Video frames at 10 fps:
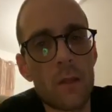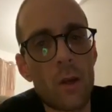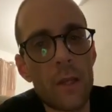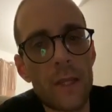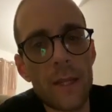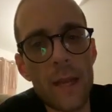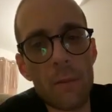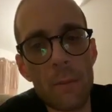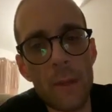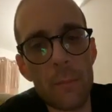Like, you connect
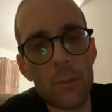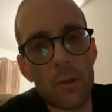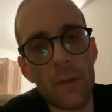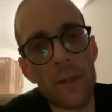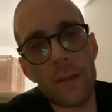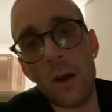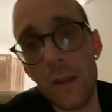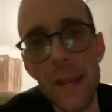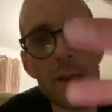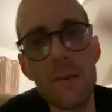with people
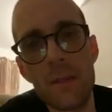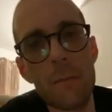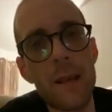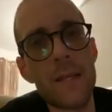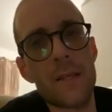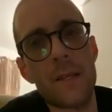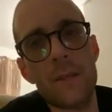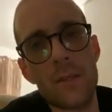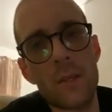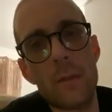on here. It's
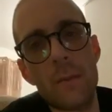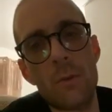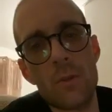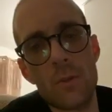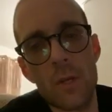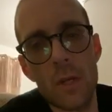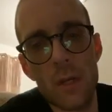amazing. Do you know what I mean? Because